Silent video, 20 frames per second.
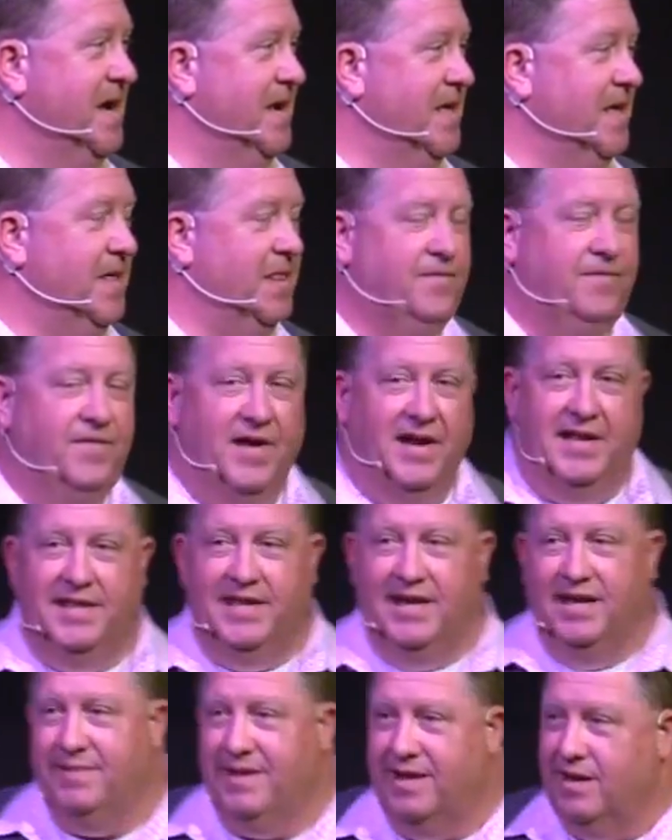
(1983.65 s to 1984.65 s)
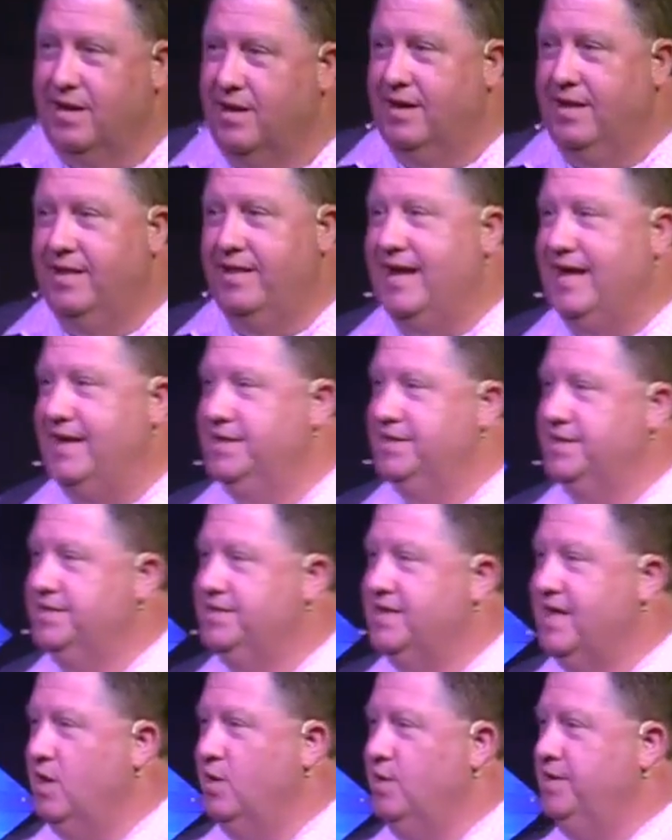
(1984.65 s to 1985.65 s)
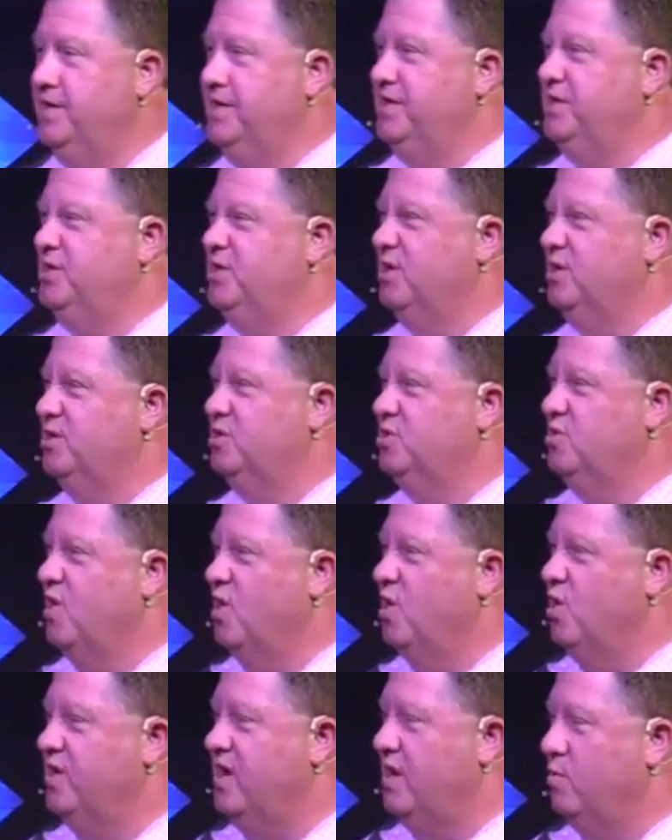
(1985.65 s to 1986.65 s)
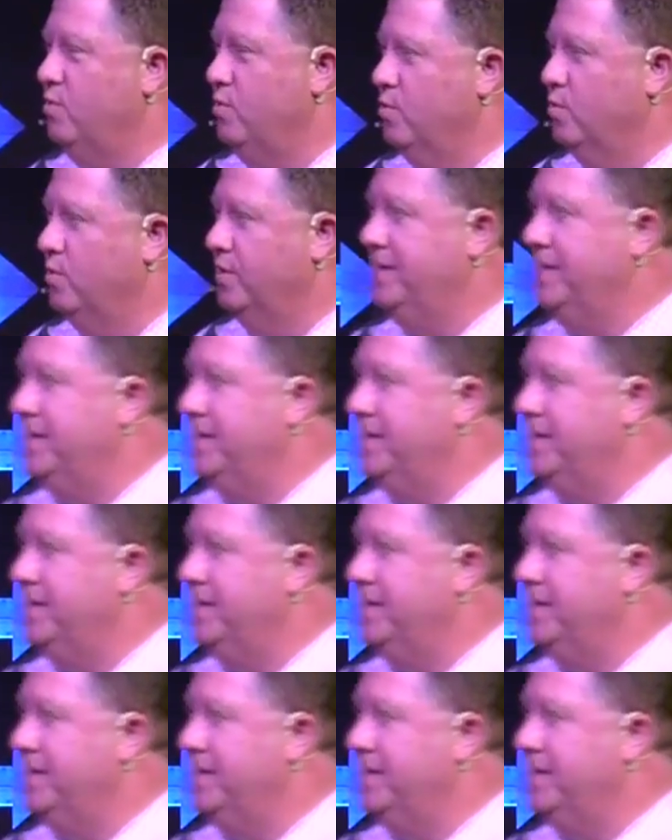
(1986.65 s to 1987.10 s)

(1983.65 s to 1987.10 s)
The funny thing about all of that is not only did the church grow, we weren't